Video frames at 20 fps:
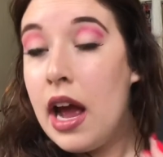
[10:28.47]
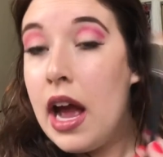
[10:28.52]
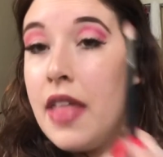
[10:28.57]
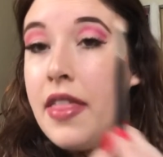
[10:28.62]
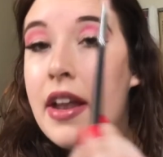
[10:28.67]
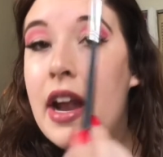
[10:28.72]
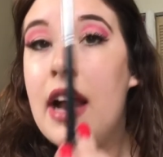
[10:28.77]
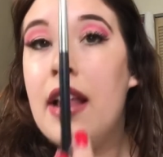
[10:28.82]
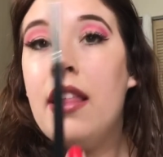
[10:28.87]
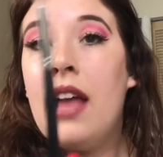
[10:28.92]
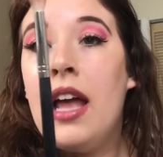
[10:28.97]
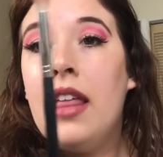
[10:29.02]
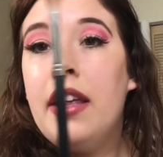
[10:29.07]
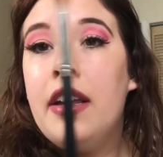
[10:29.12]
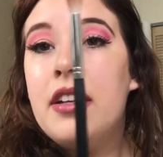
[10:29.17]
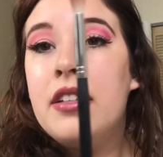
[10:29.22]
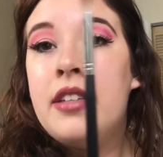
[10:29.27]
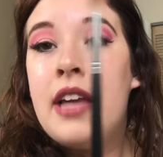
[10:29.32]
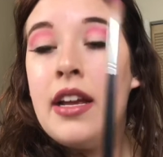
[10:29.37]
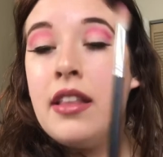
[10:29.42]
And then I
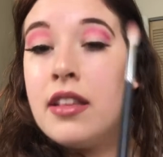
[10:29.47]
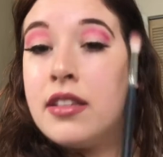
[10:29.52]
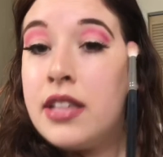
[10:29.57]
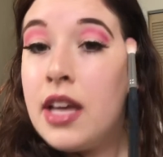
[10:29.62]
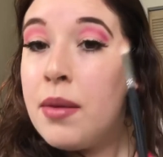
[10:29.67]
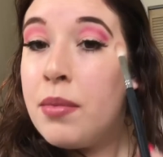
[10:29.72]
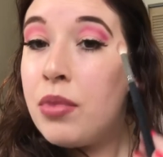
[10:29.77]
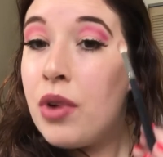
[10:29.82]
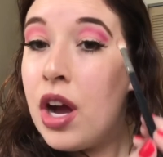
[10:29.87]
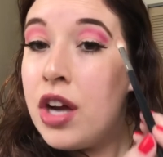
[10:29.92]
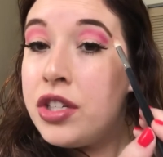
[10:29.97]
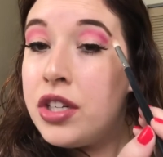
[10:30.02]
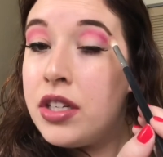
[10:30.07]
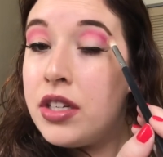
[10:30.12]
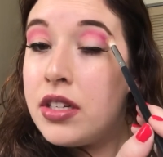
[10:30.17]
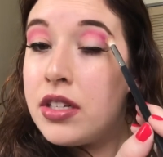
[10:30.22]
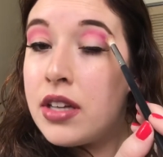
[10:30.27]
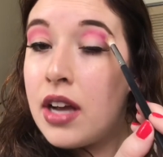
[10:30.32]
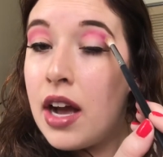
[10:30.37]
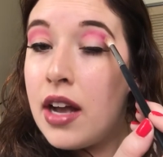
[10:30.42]
lightly just take the same brush
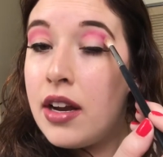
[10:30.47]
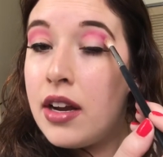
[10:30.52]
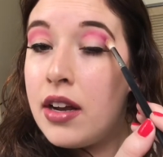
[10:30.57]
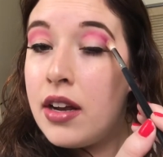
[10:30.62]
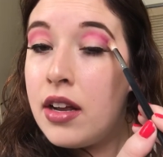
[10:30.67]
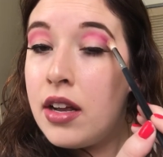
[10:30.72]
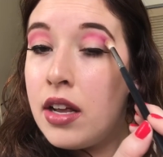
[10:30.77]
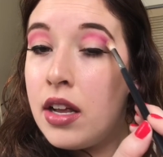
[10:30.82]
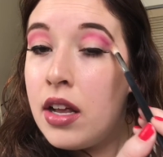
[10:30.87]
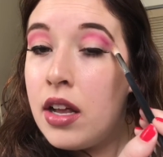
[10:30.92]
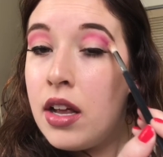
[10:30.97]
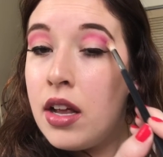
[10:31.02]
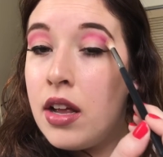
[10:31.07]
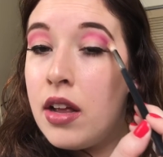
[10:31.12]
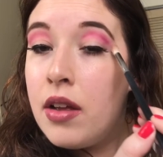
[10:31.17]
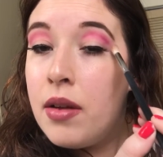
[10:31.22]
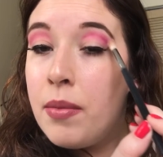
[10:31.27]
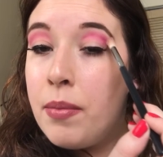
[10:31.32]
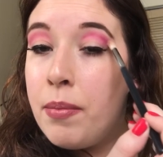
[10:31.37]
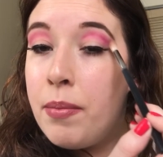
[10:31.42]
and just kind of
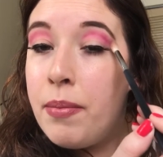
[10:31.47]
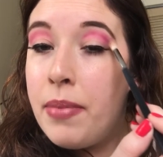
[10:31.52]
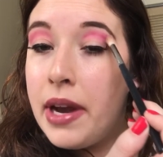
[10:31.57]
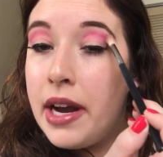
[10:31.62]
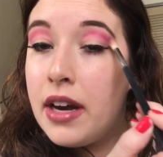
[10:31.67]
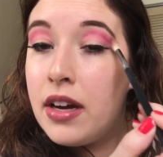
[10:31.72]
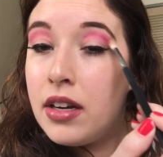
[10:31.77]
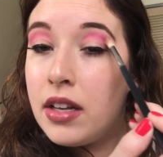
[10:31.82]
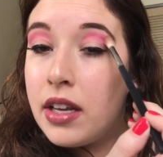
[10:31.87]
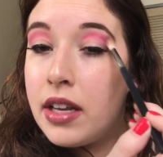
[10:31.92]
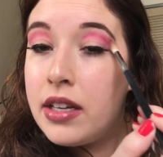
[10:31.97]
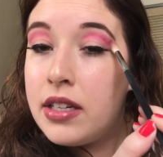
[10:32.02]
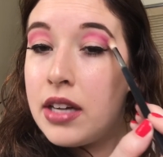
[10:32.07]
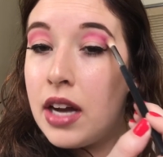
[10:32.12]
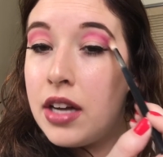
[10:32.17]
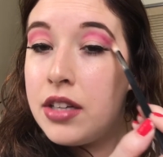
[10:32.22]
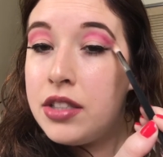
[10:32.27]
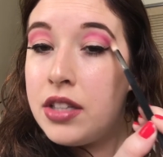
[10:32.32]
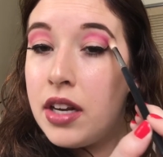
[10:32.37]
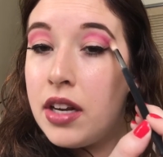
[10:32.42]
barely
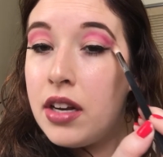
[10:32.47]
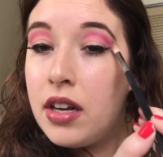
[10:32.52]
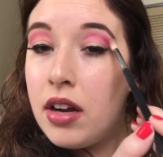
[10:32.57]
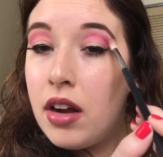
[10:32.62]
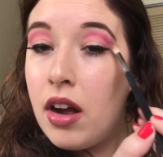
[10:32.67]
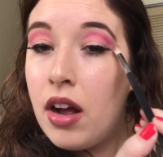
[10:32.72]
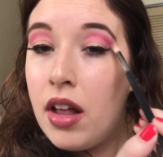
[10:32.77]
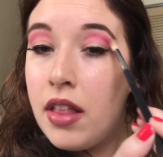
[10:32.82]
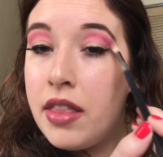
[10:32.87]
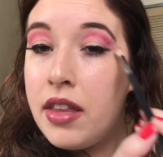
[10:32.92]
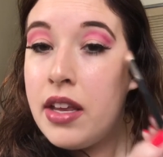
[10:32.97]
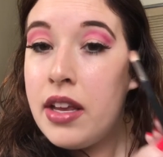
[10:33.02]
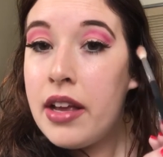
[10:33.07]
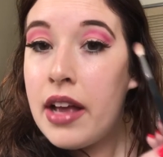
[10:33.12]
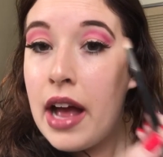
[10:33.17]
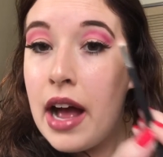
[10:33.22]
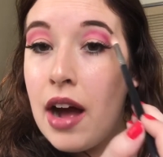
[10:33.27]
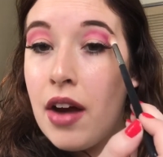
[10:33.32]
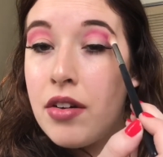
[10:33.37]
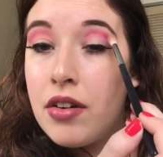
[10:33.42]
touch it on
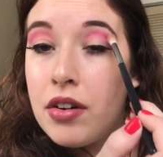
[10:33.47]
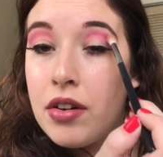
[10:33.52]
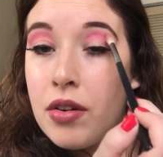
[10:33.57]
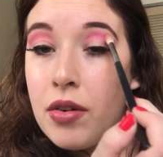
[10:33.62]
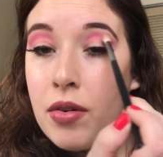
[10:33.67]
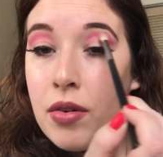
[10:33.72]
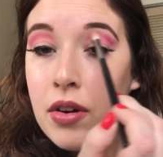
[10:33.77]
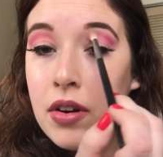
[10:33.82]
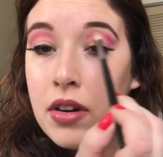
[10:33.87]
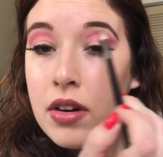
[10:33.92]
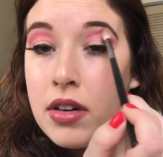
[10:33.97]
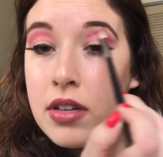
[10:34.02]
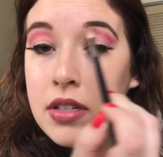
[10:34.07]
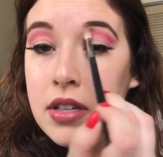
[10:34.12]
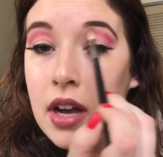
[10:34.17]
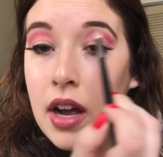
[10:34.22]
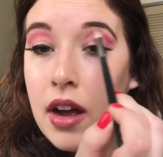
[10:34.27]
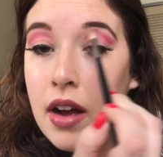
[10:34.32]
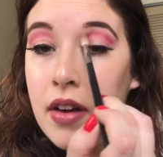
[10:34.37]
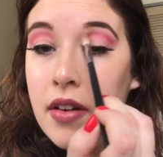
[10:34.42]
the outer
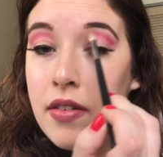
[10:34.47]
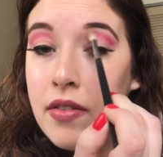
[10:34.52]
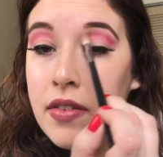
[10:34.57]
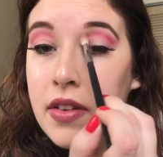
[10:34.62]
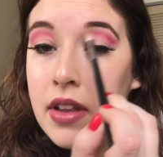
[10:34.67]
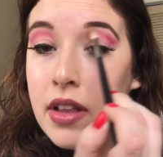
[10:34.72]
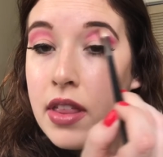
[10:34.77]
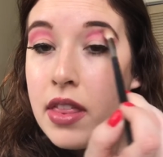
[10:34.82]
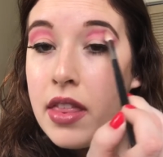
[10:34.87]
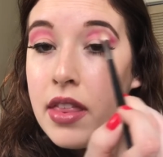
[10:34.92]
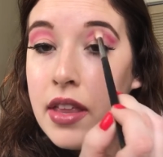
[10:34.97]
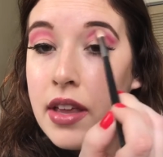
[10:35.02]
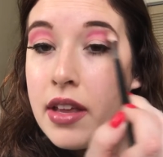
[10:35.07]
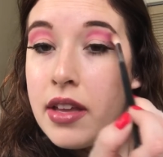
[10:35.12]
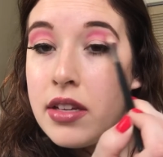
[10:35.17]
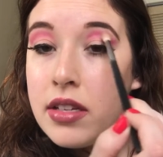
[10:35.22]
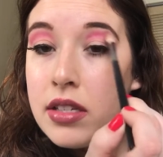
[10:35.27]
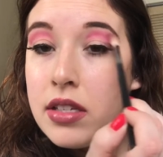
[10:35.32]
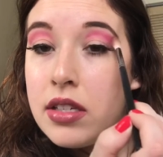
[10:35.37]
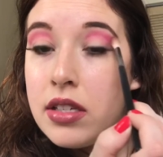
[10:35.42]
corners of
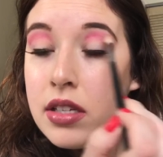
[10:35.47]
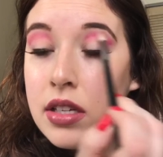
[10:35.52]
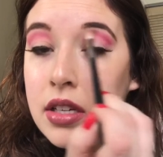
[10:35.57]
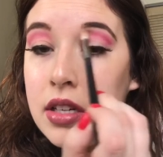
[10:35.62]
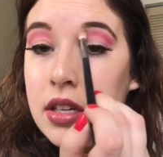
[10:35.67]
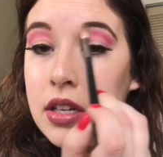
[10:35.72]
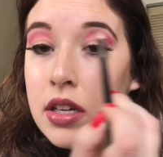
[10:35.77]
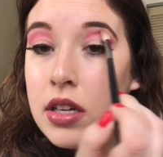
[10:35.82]
this